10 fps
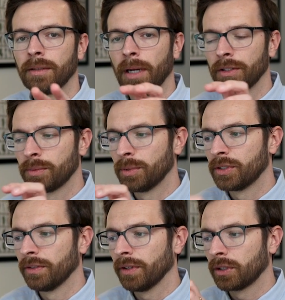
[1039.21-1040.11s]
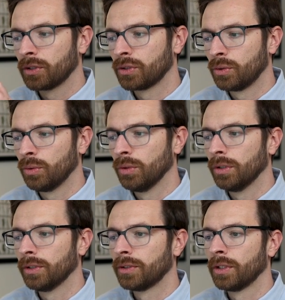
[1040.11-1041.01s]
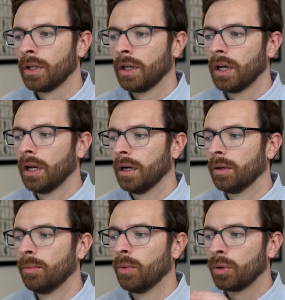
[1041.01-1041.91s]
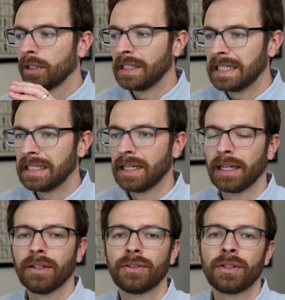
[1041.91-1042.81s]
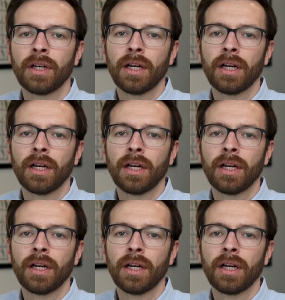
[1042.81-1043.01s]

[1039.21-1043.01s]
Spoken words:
about specific schools, more details,